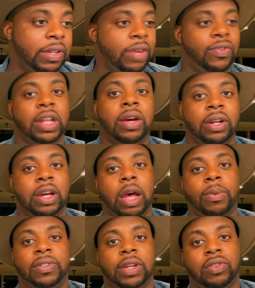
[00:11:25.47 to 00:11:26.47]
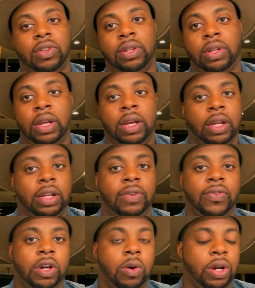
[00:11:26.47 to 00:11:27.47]
leave it down in the comment section, leave
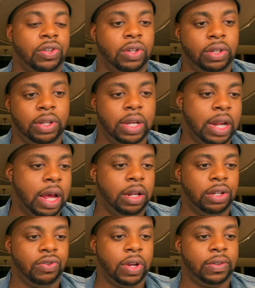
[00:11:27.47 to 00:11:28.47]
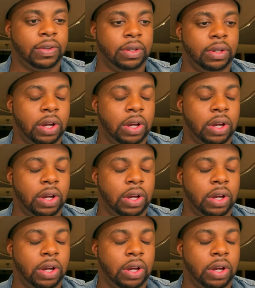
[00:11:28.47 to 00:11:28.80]
your question, and I'll address it.